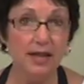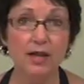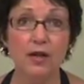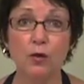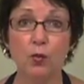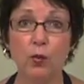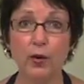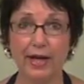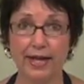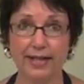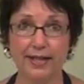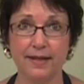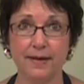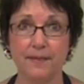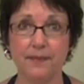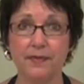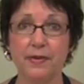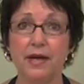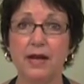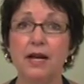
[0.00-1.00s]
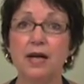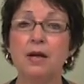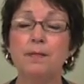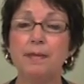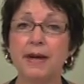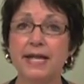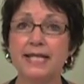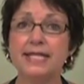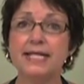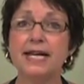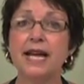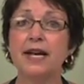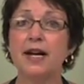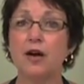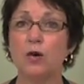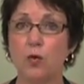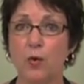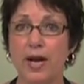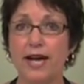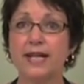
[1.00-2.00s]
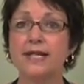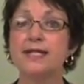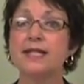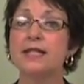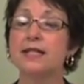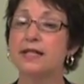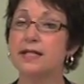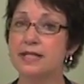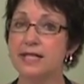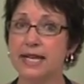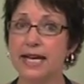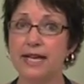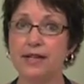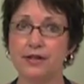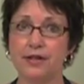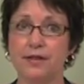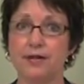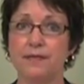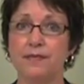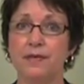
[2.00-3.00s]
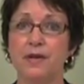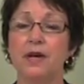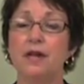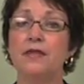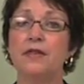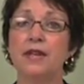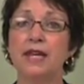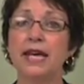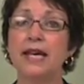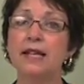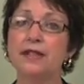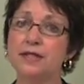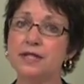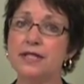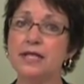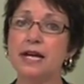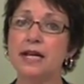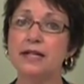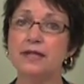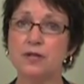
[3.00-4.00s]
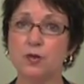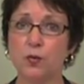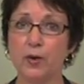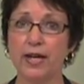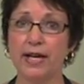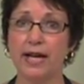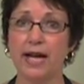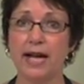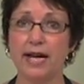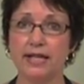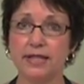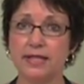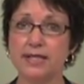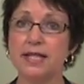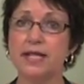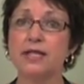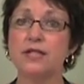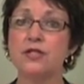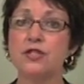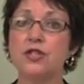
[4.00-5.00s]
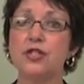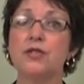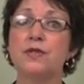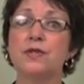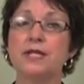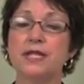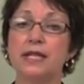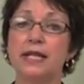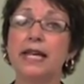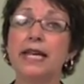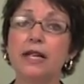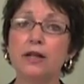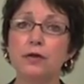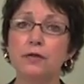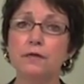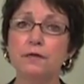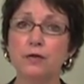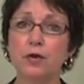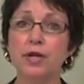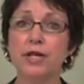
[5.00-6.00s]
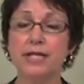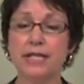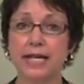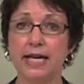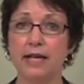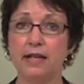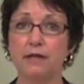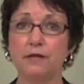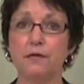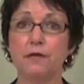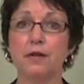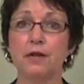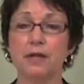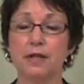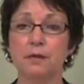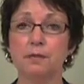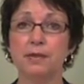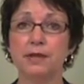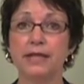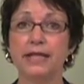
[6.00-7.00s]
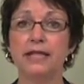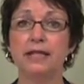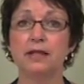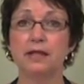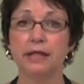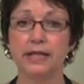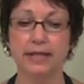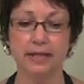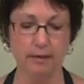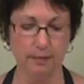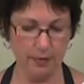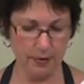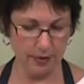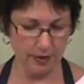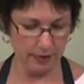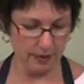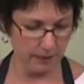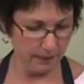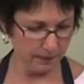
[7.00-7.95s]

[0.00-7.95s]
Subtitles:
Wick. Based on our wax and container, the CandleScience Wick Guide says to use an Eco 14 for a complete clean burn.